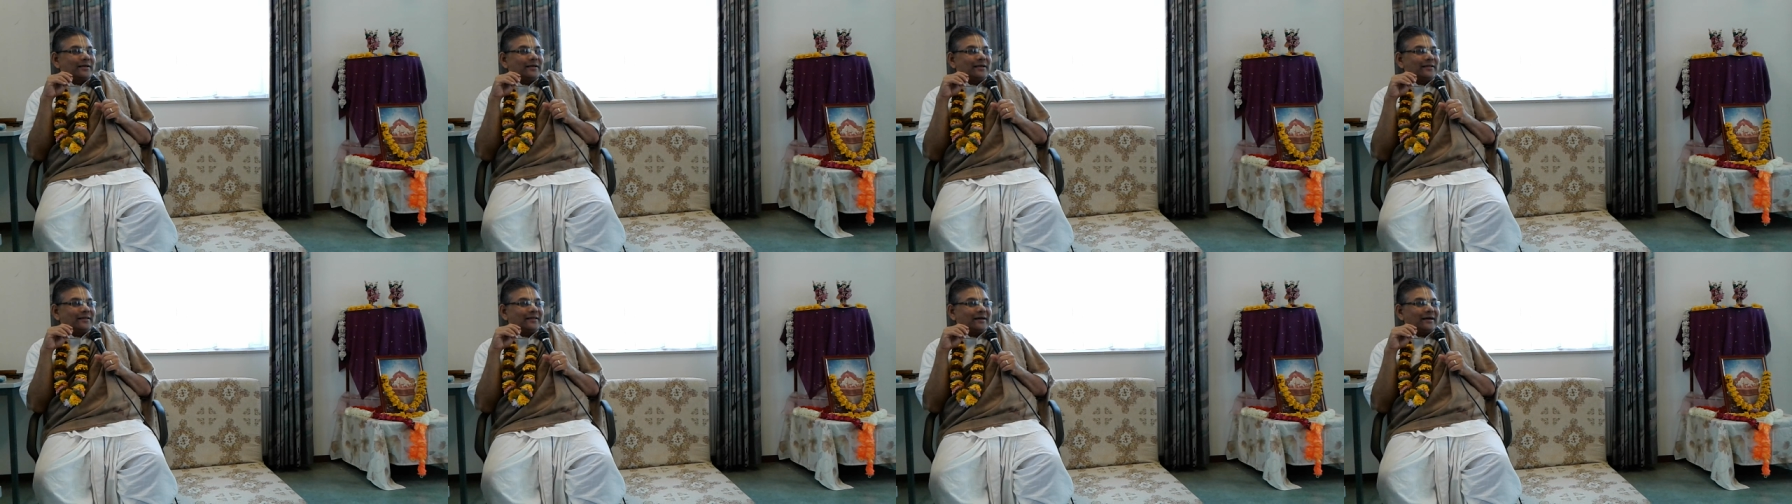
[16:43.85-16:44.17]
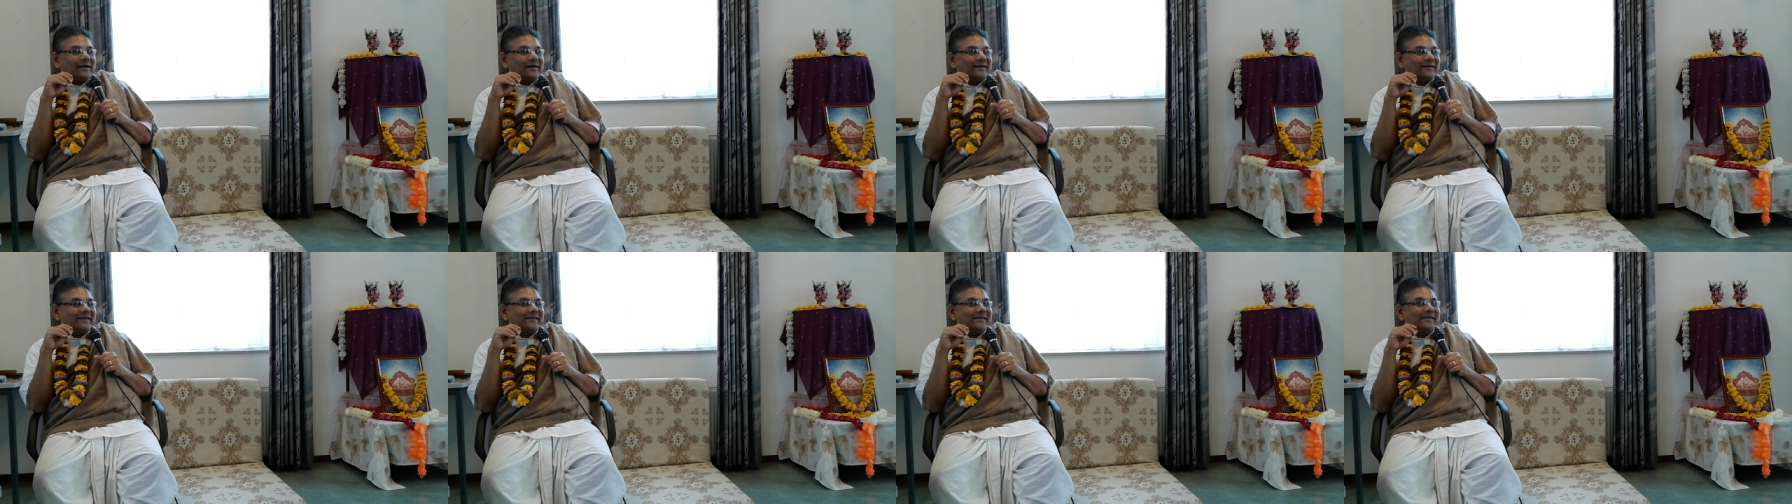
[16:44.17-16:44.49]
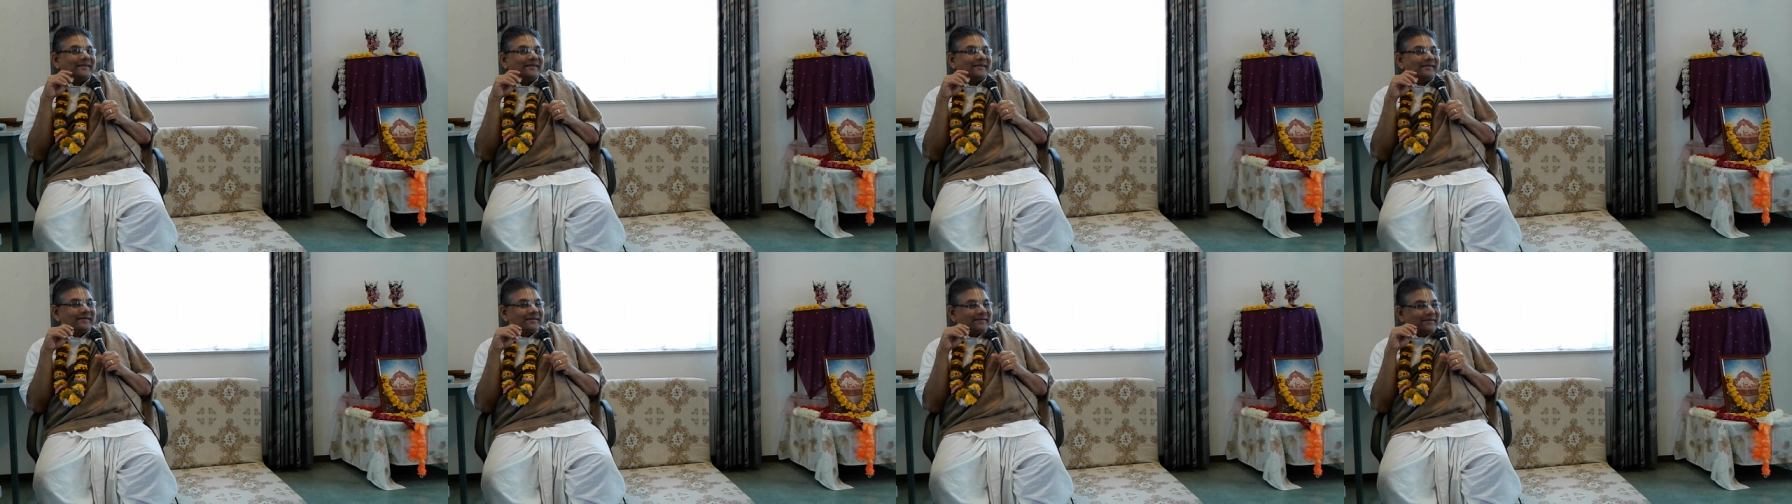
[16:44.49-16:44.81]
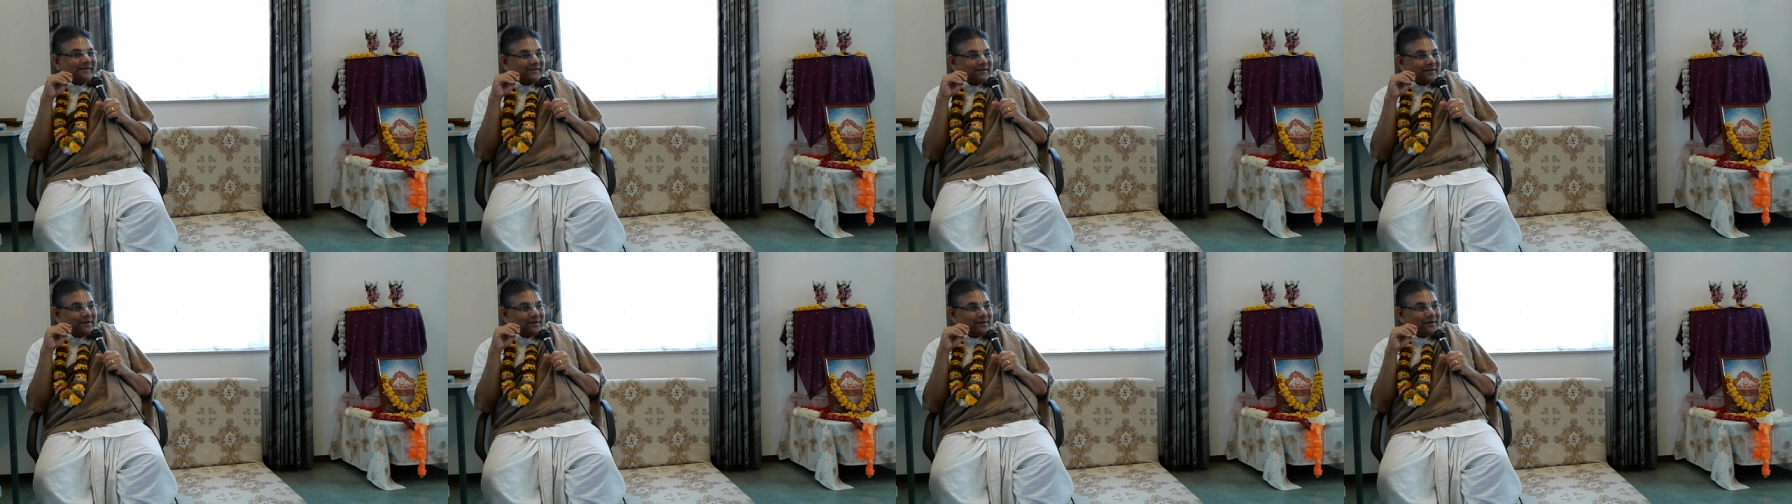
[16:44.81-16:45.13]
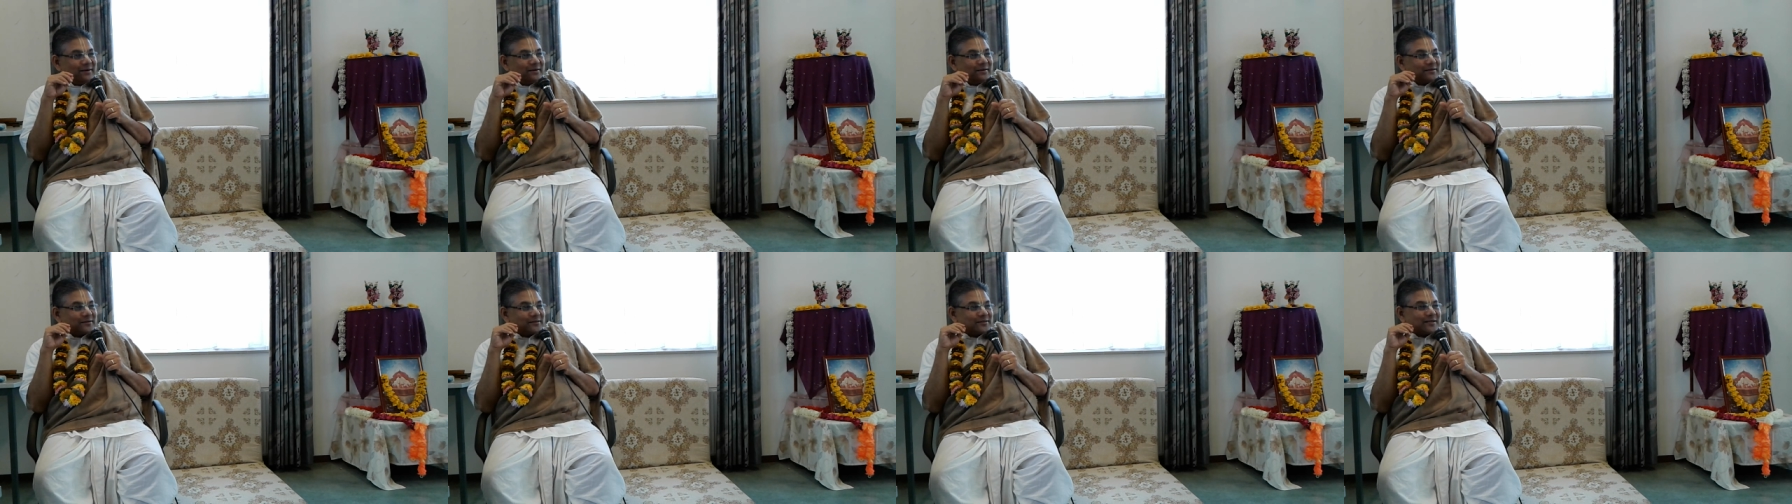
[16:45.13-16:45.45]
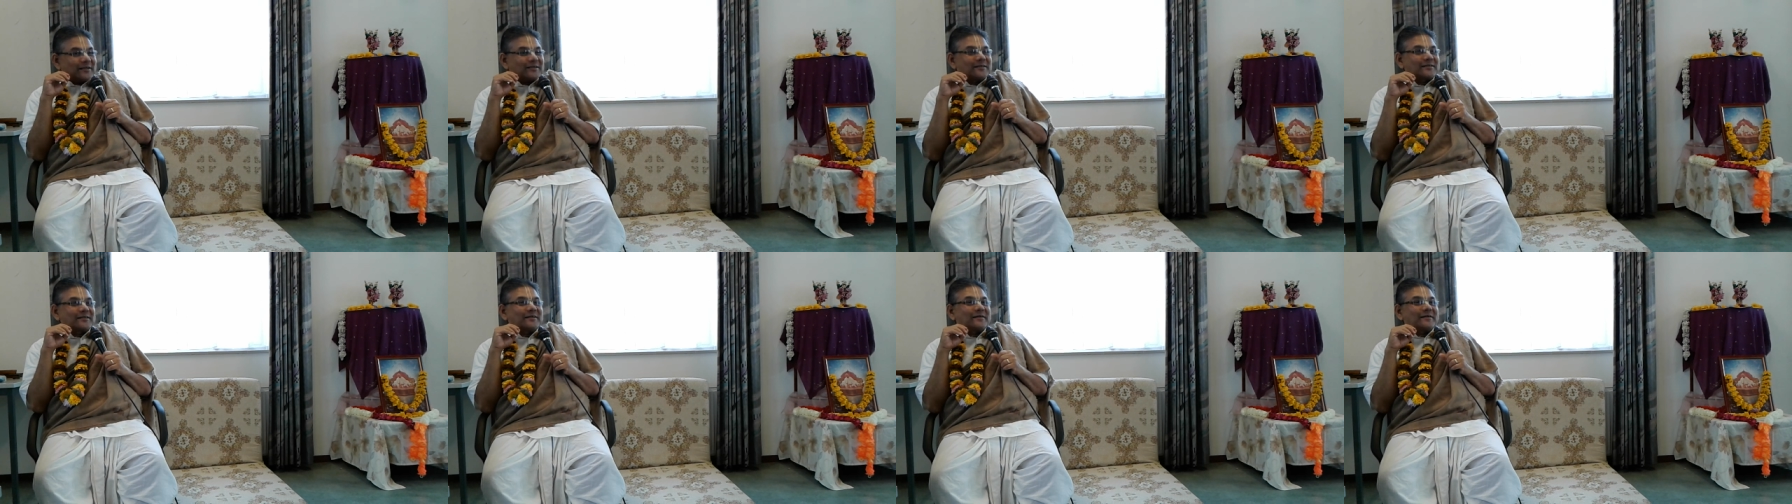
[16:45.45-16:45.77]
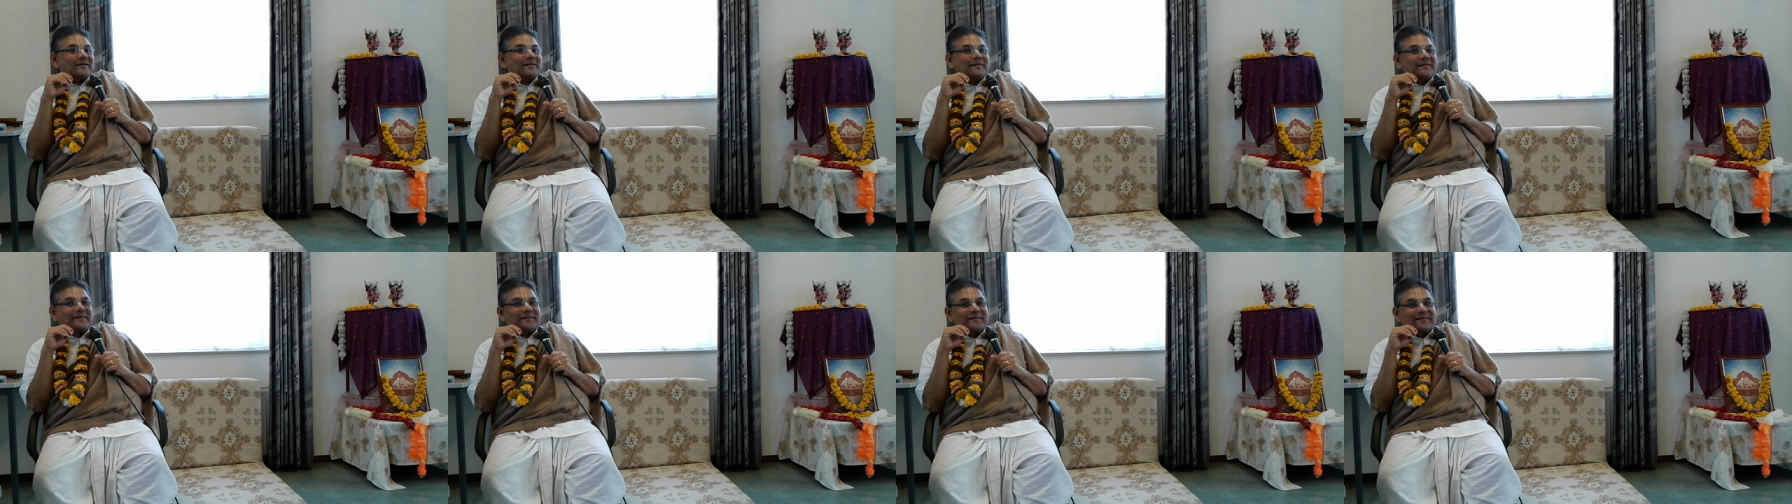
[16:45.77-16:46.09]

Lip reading: Gita in Sanskrit.